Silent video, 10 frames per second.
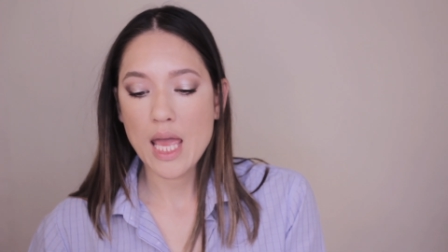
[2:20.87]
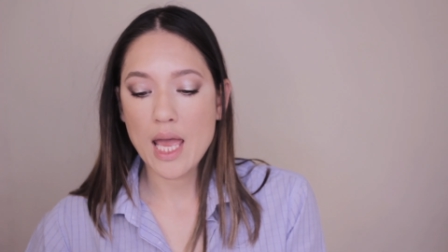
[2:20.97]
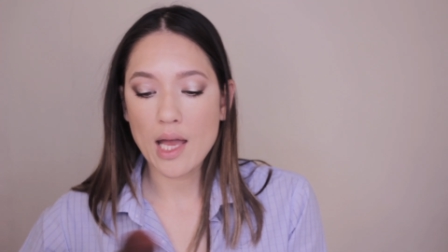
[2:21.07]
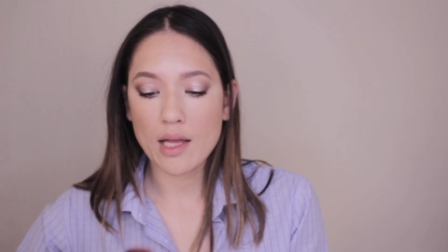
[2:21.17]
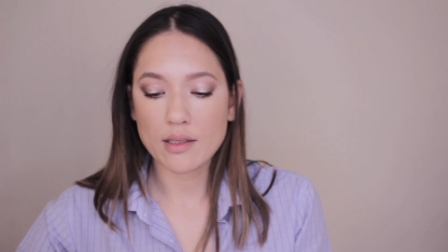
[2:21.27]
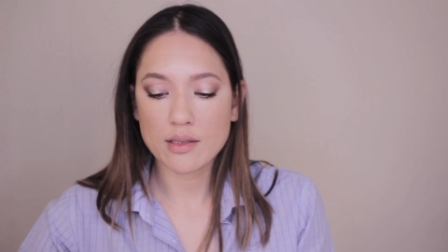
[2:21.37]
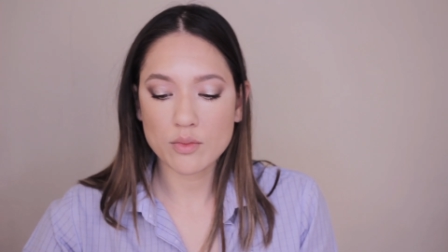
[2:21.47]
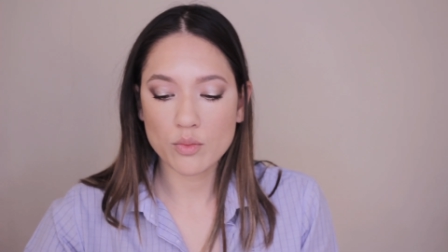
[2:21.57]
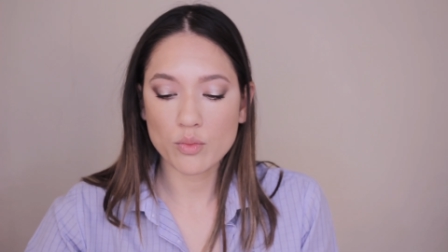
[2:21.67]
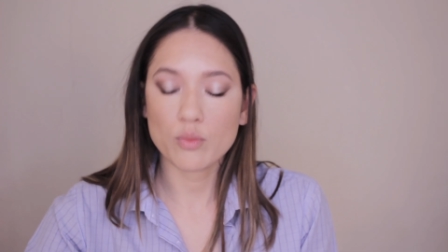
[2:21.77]
and
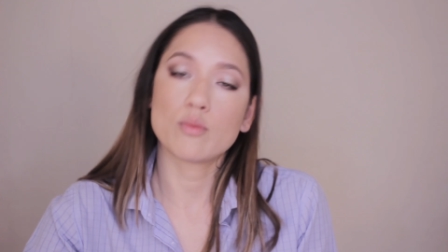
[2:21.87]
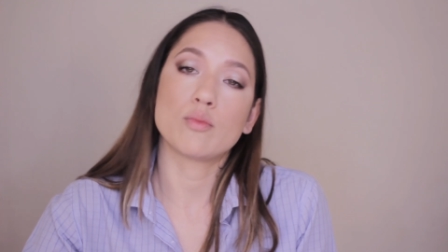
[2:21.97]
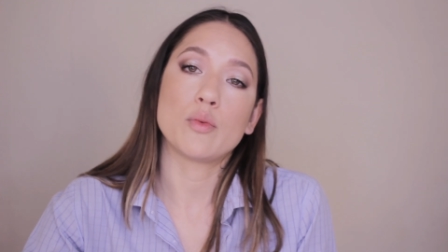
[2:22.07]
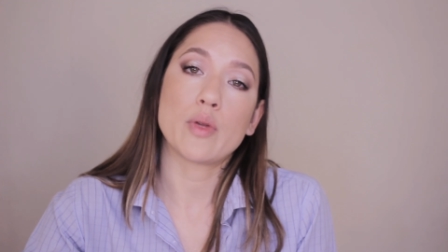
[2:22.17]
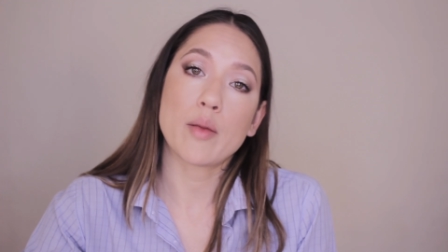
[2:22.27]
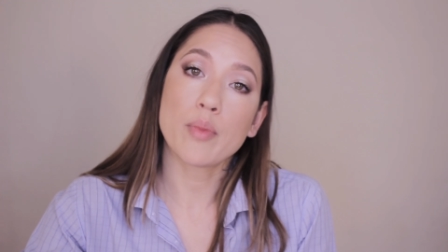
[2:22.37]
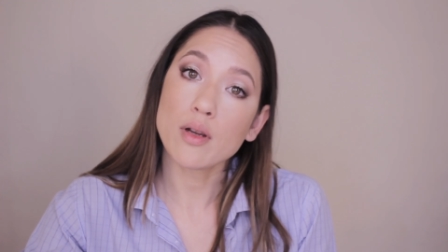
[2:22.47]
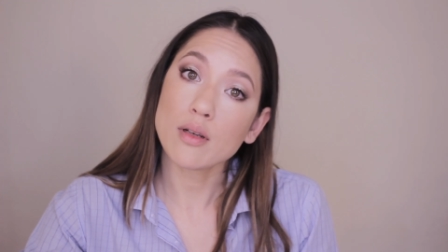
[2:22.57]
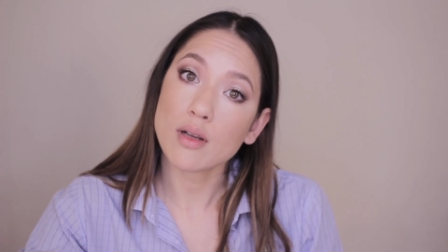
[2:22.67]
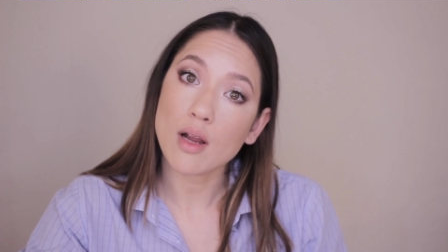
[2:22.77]
when we get
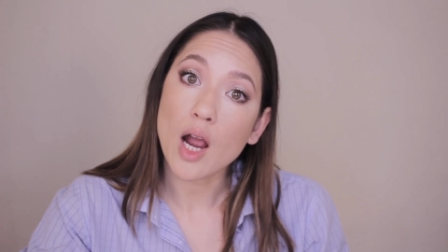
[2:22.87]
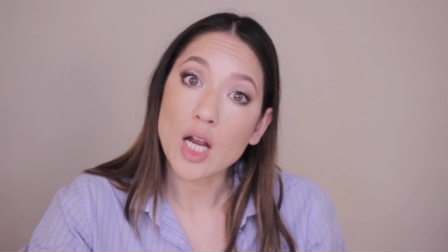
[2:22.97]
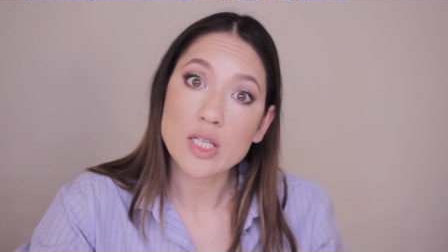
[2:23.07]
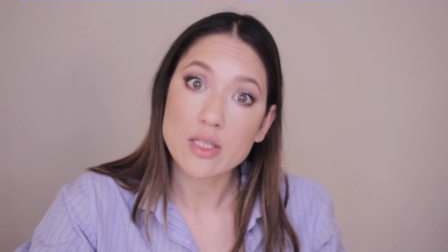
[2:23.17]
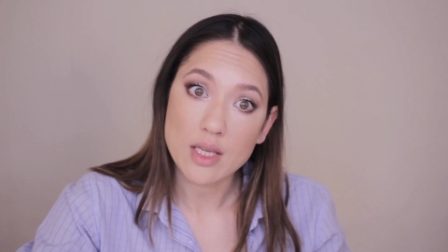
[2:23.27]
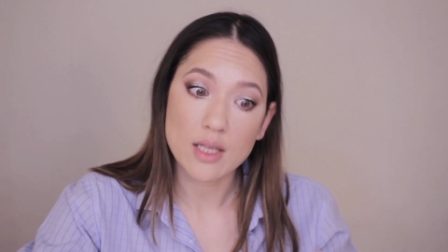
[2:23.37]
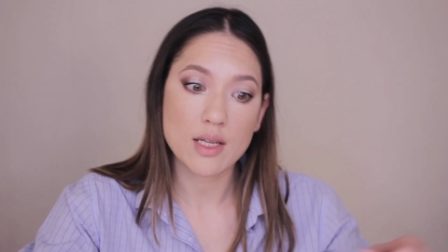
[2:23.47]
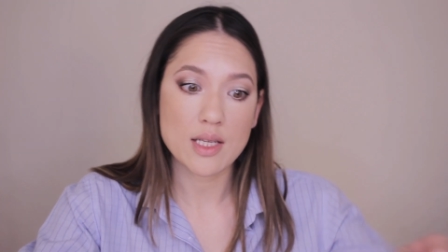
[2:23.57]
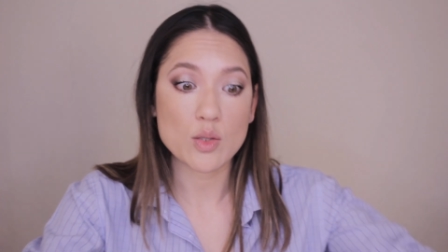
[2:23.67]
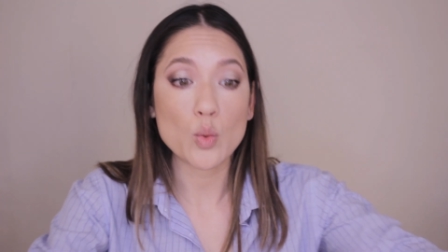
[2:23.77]
burnt, our skin
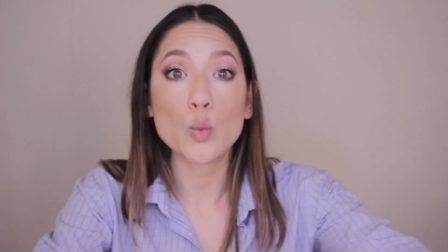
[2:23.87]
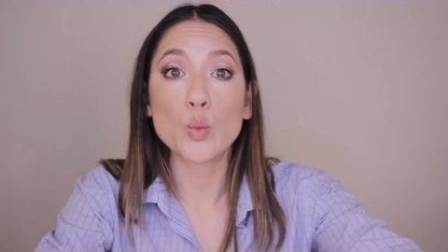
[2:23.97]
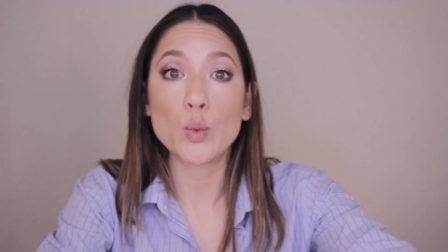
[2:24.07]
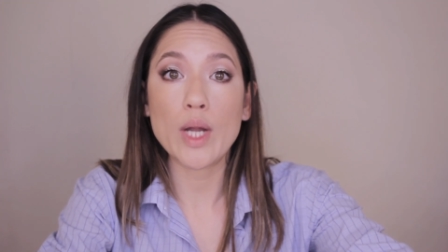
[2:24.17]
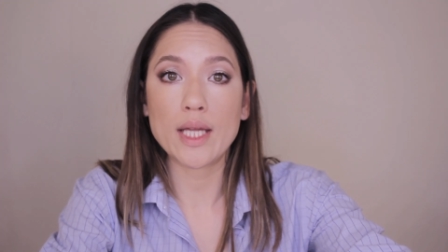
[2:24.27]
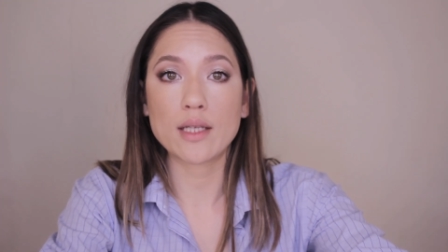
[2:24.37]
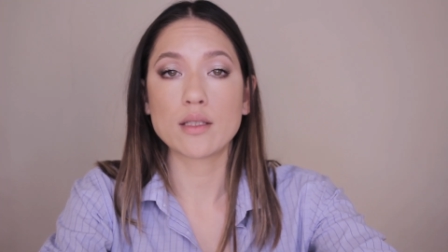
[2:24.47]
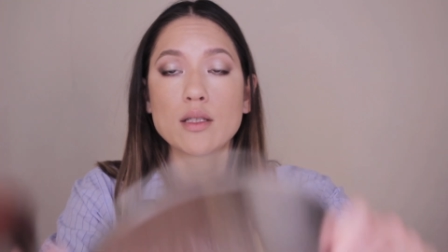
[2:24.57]
is red.